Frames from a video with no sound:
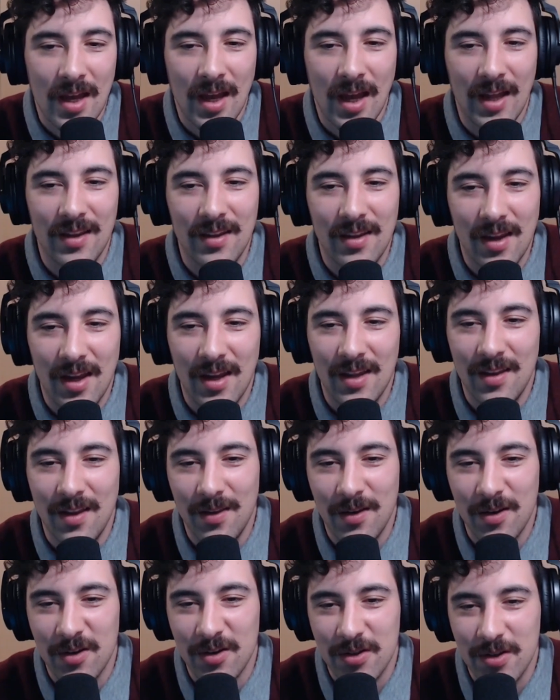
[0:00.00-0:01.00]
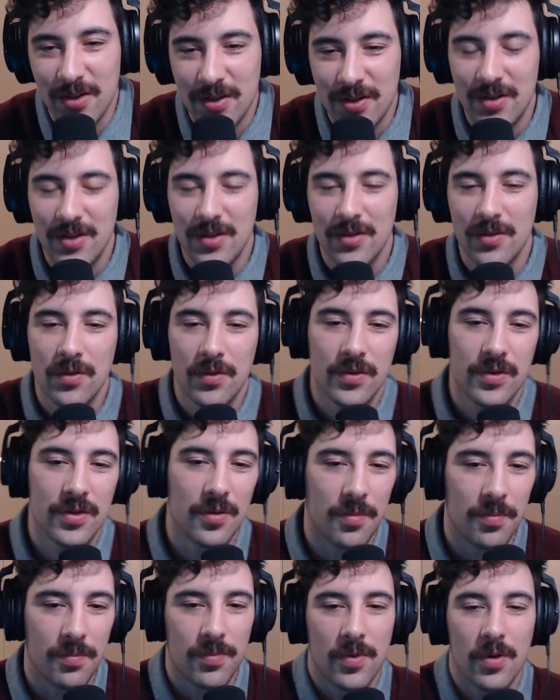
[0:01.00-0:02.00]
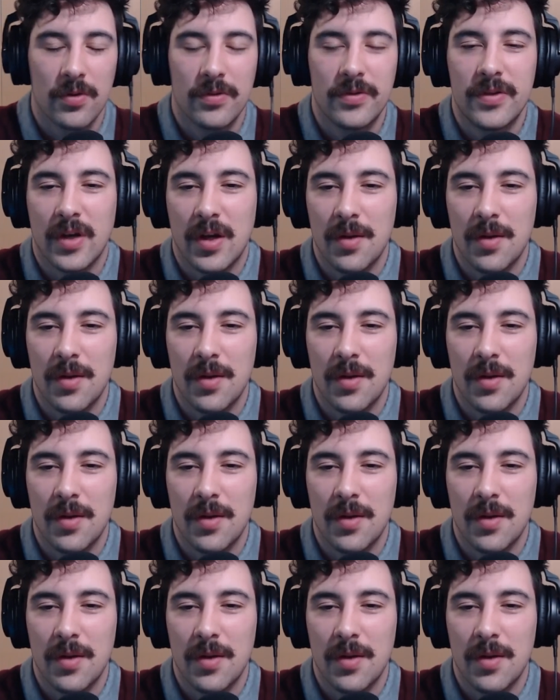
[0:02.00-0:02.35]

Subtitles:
And then there's